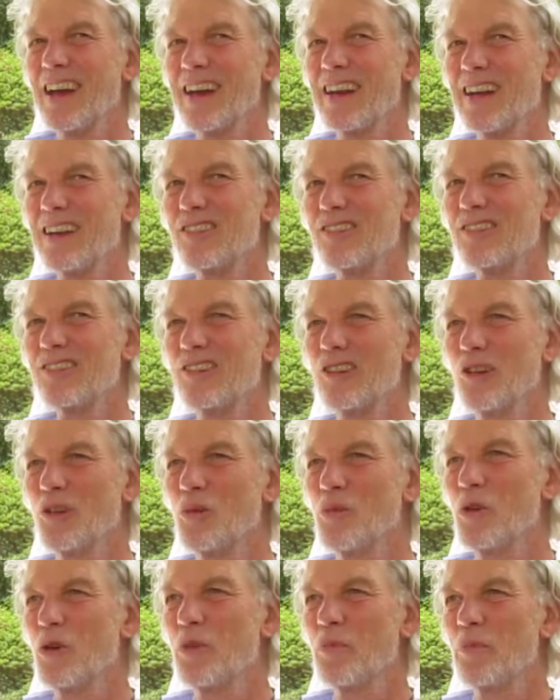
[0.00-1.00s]
and they still
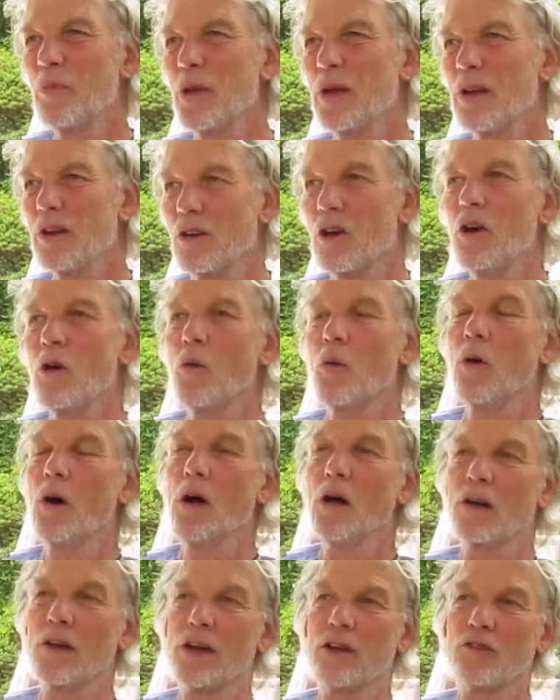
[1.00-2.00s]
won't bend.
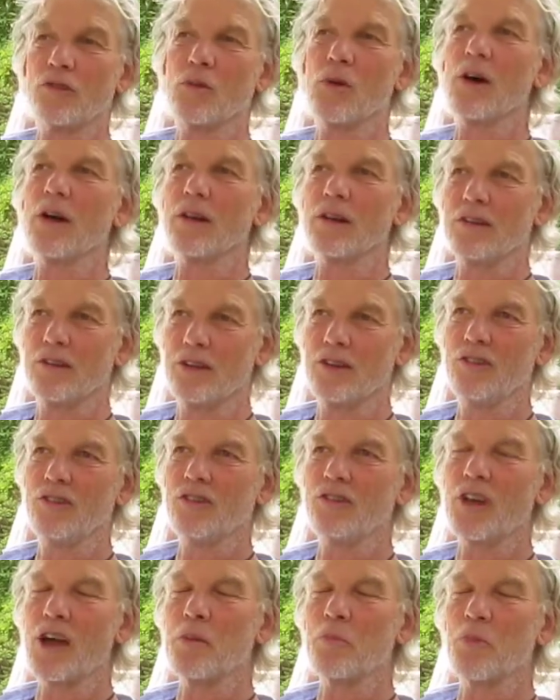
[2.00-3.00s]
Well, guess what? He
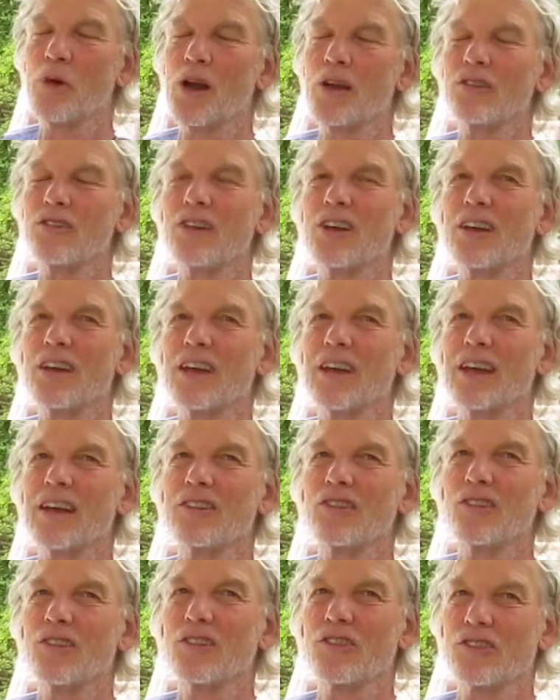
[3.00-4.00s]
just got prostate
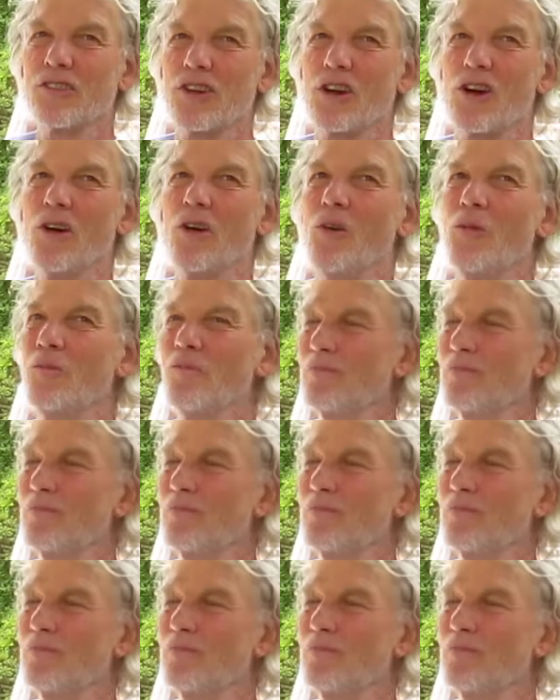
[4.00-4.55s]
cancer, so